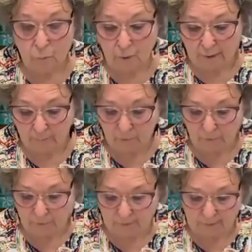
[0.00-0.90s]
what I'm
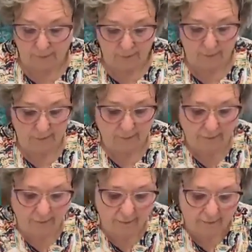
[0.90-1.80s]
doing
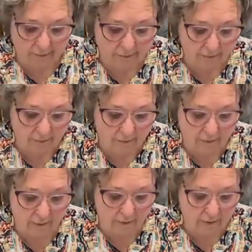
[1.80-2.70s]

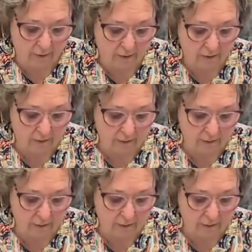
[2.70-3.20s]
and not